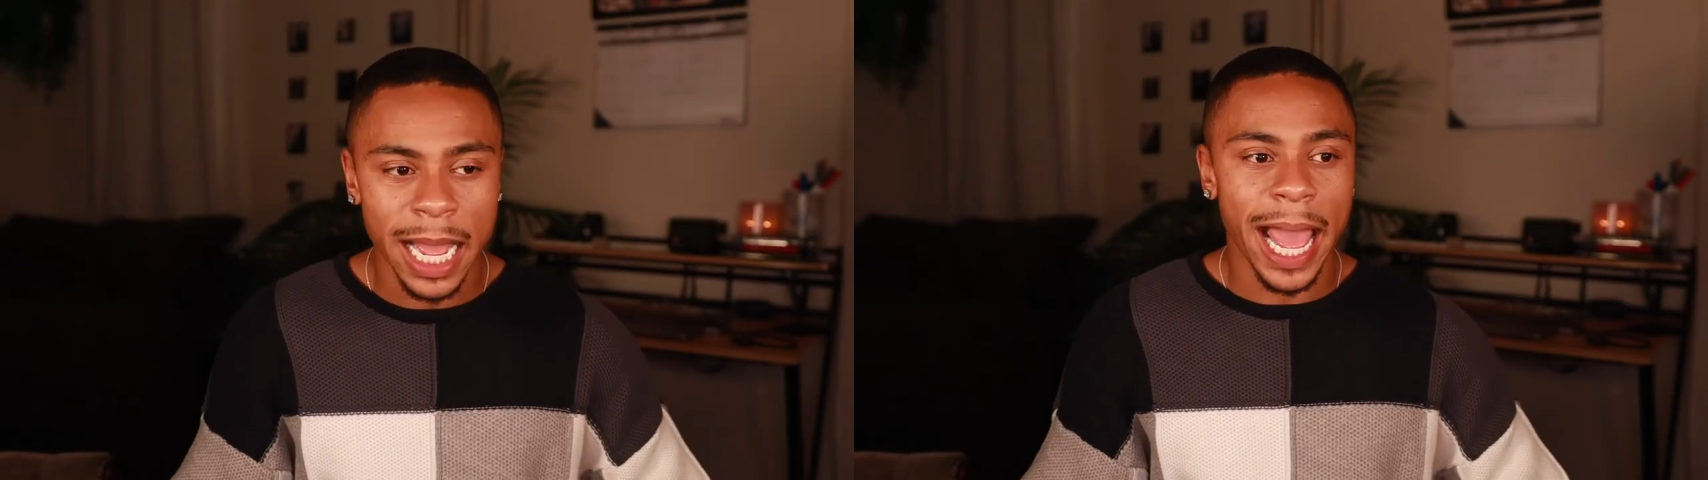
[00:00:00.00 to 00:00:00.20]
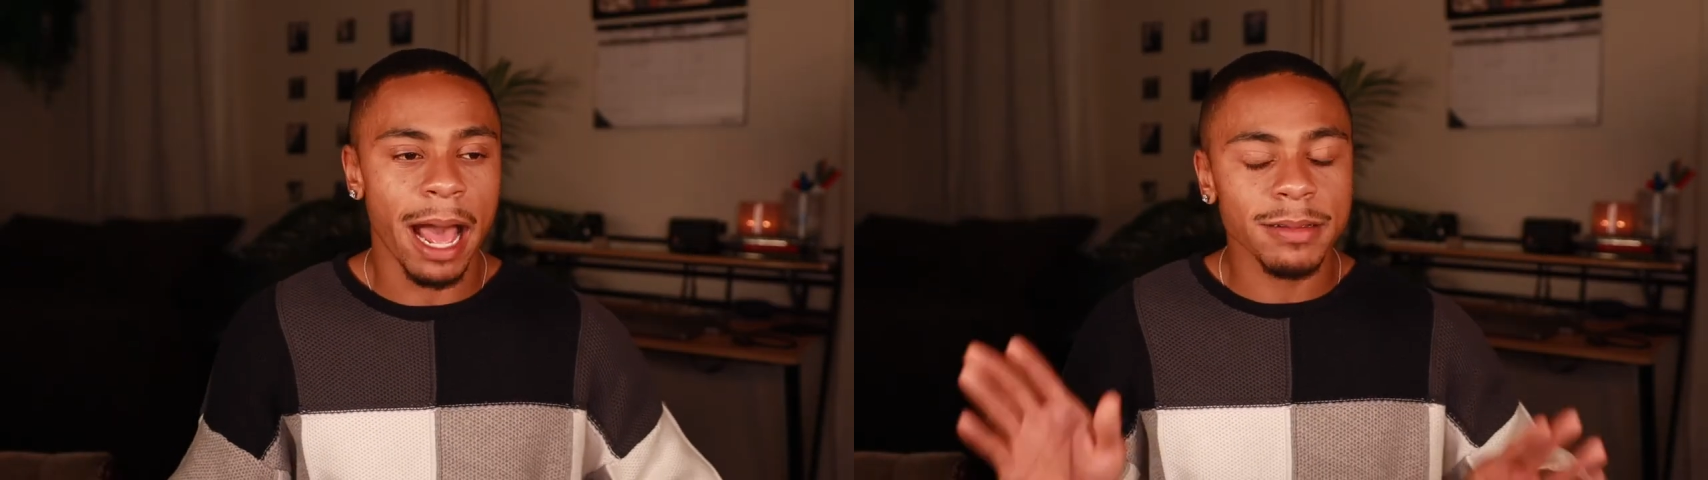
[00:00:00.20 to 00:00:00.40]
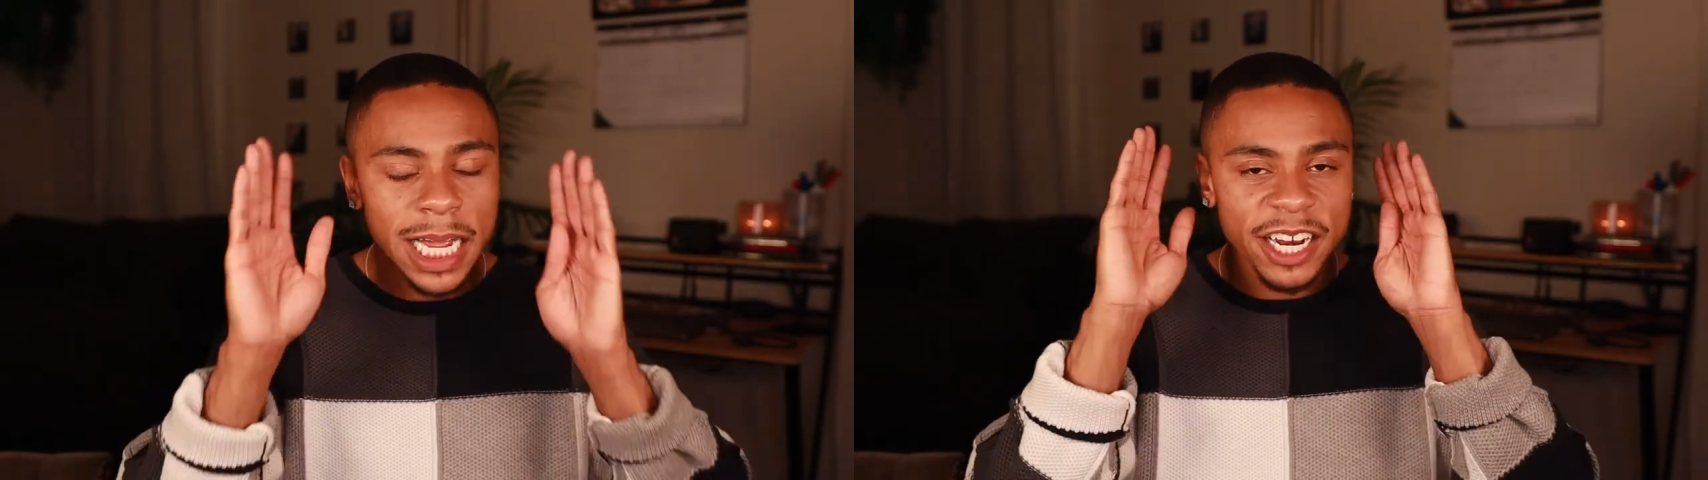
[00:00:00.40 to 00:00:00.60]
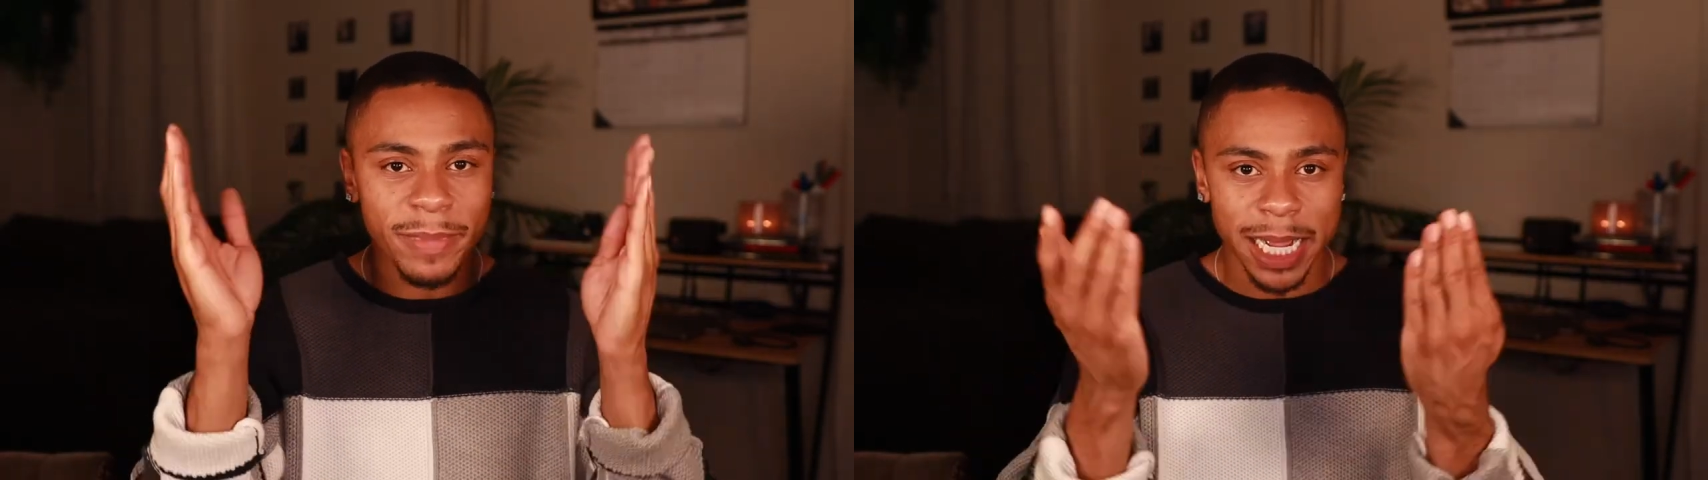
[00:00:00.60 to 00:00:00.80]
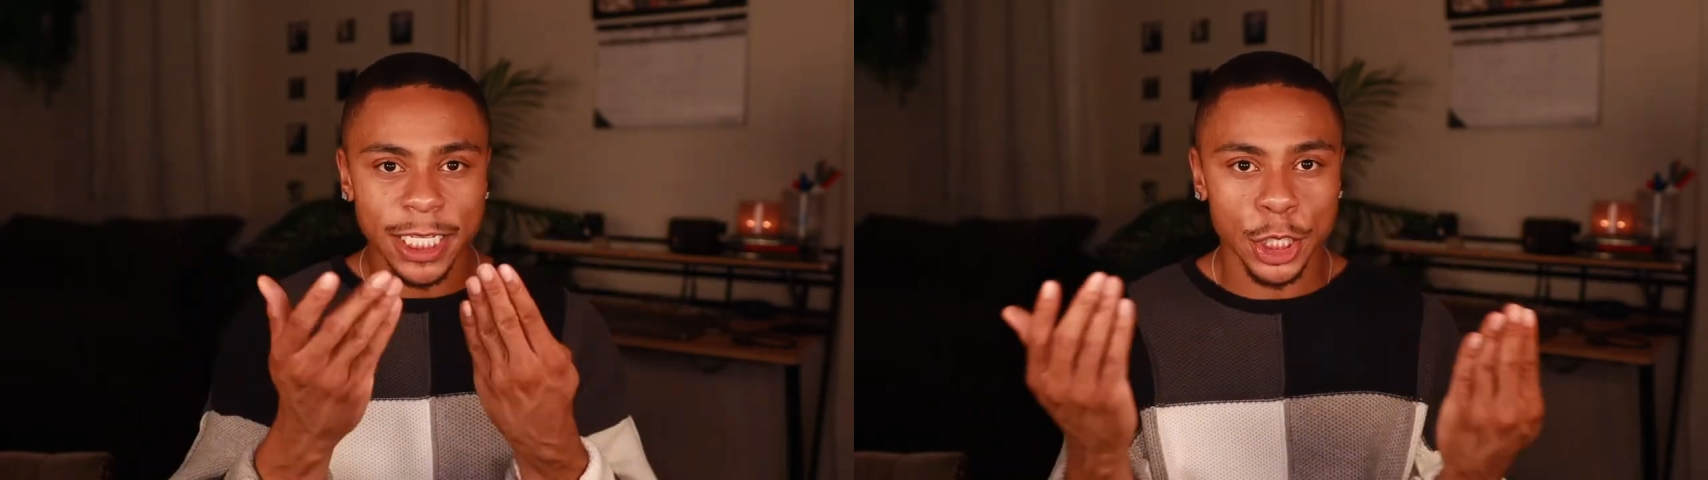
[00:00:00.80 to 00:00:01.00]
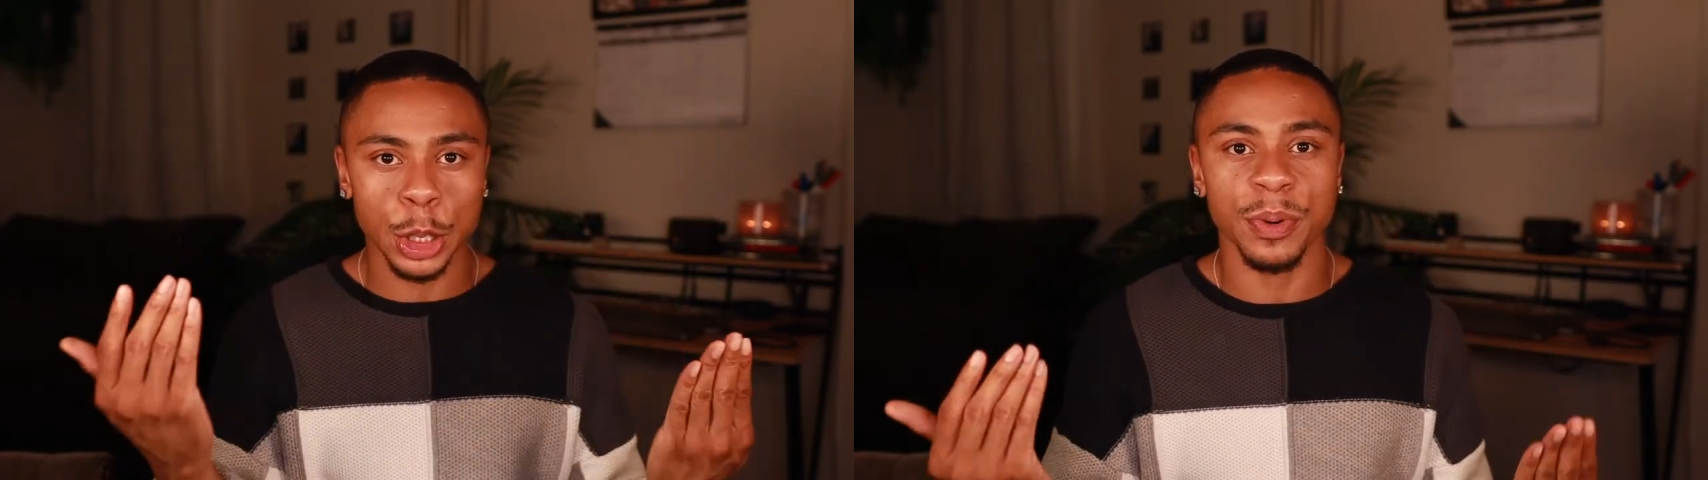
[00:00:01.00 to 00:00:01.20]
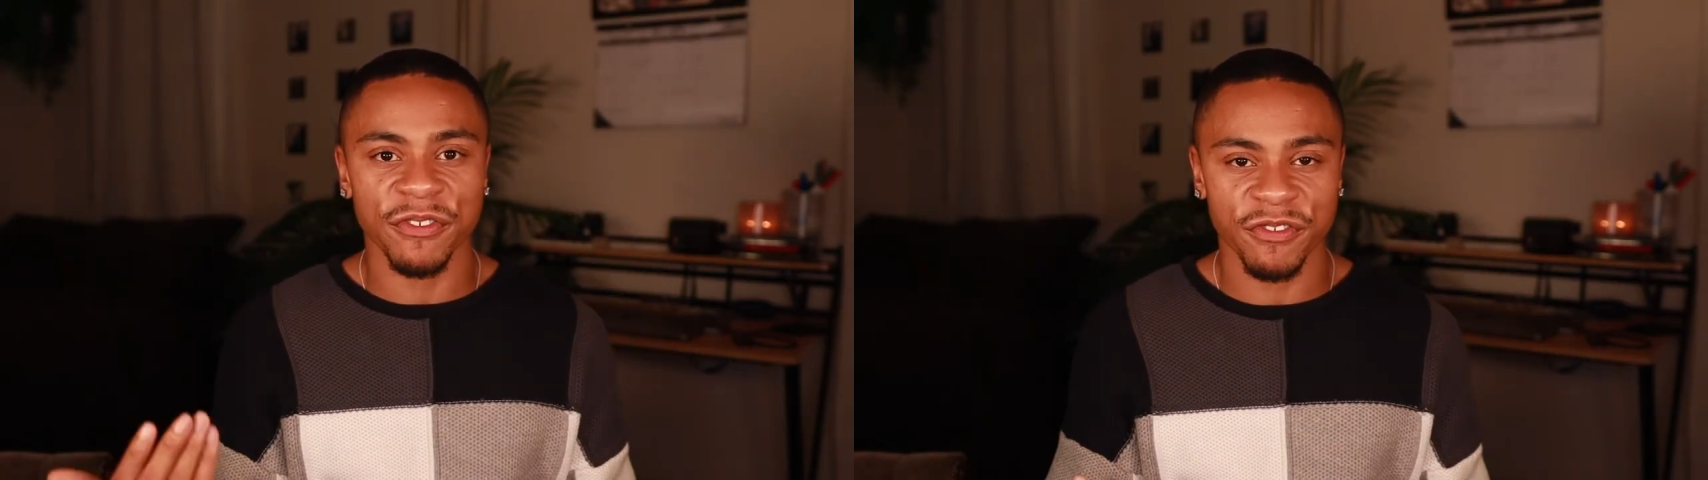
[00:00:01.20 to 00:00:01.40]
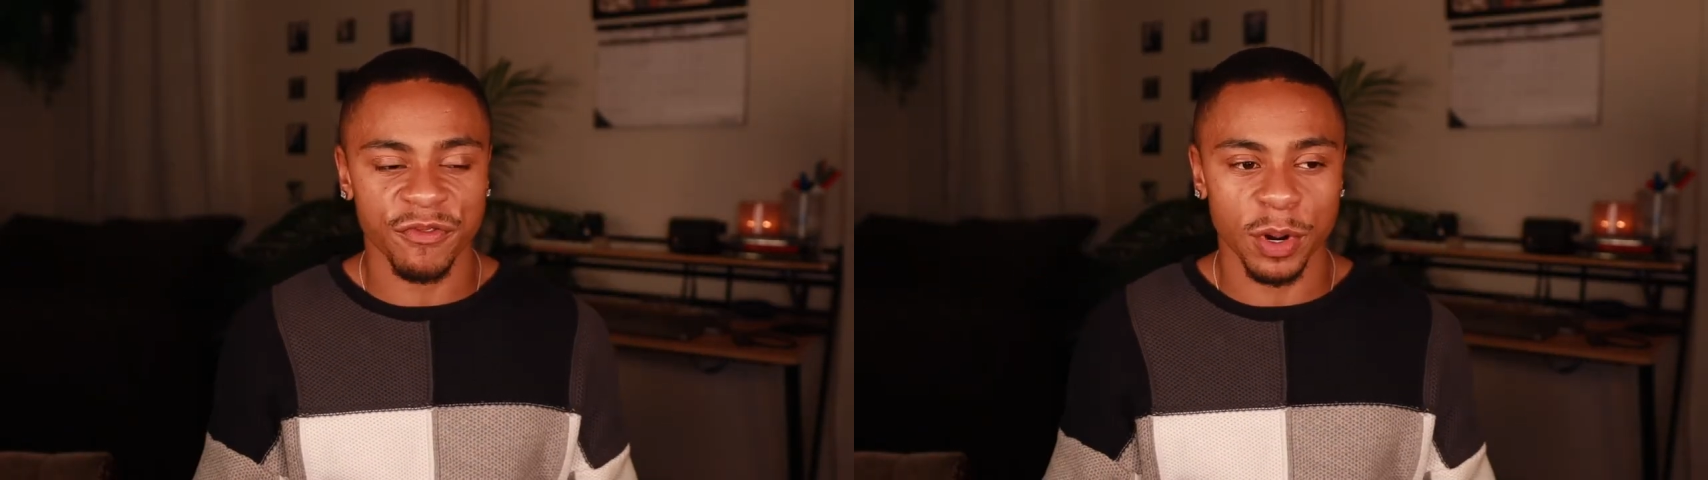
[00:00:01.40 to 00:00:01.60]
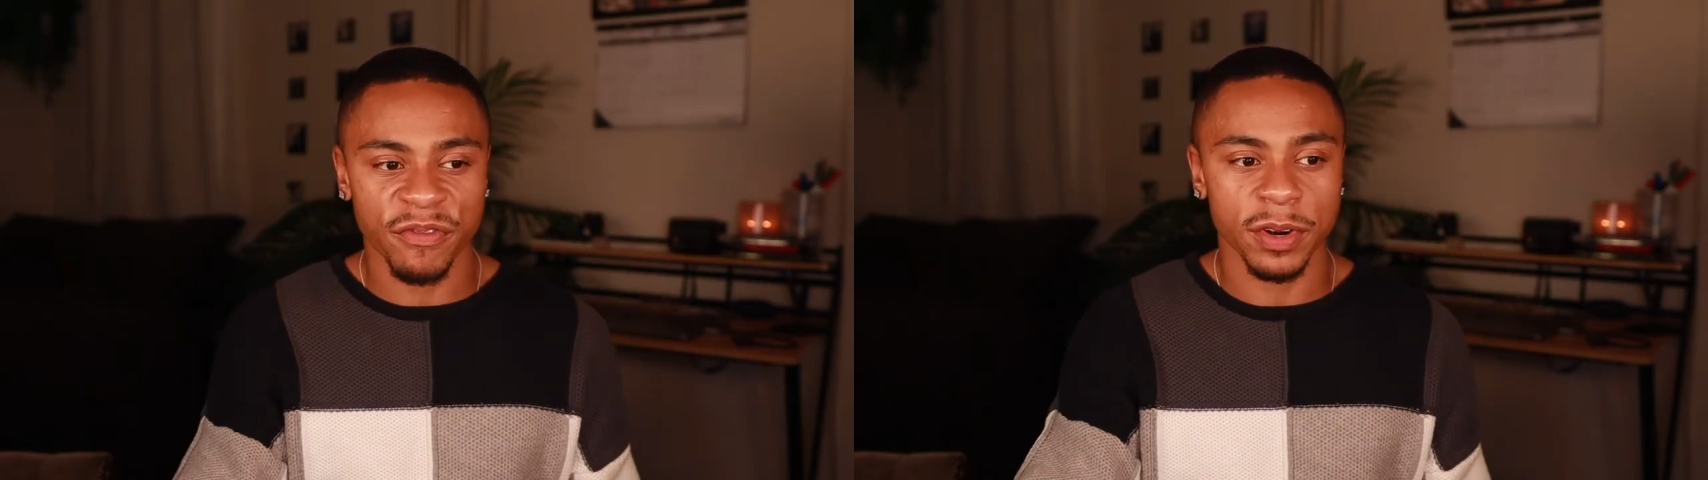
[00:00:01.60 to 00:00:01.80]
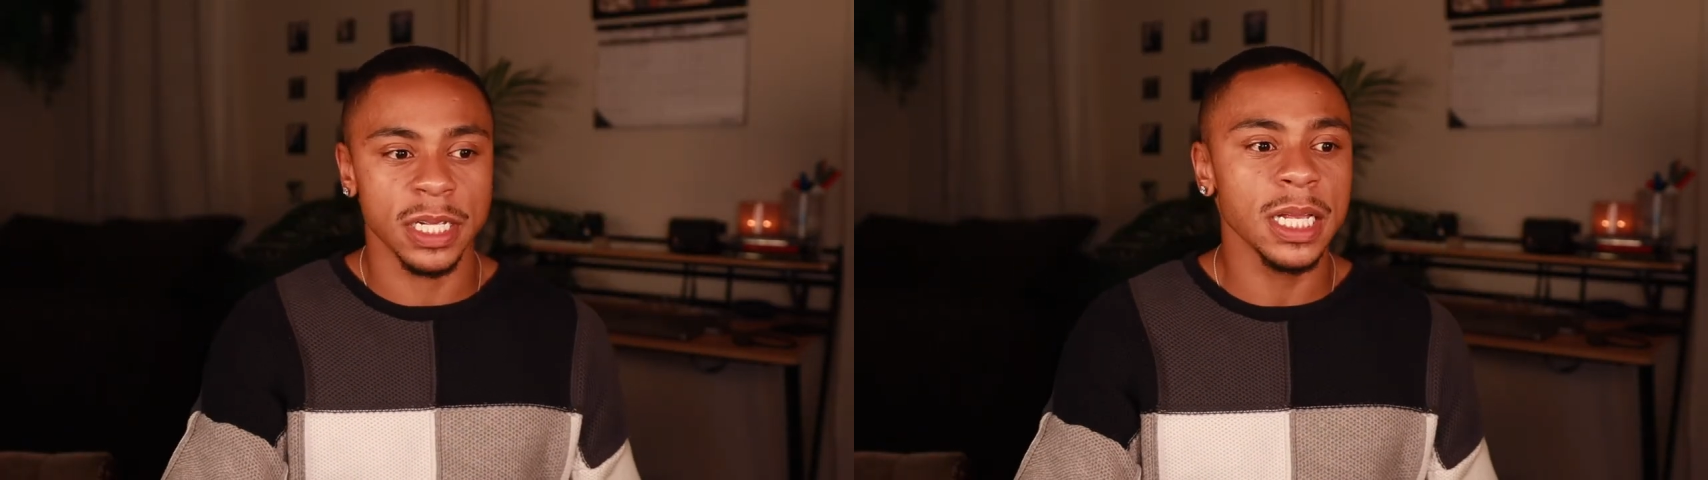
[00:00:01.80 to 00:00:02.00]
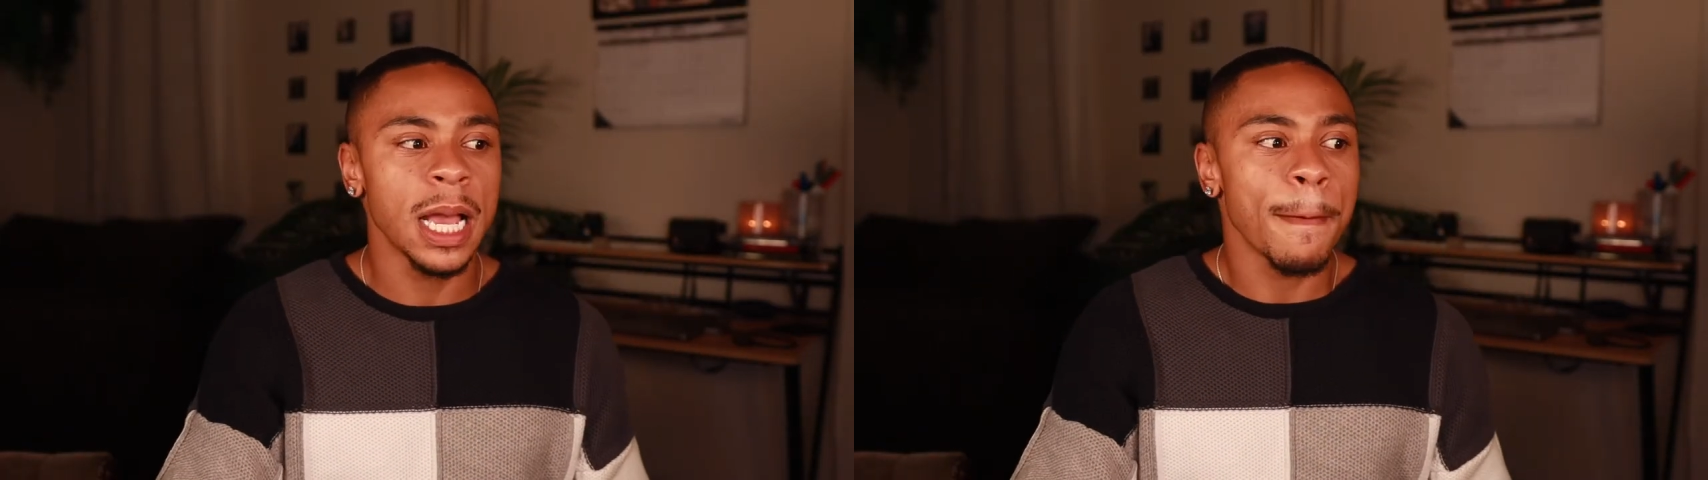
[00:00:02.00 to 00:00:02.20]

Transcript: outside of my scope of reference,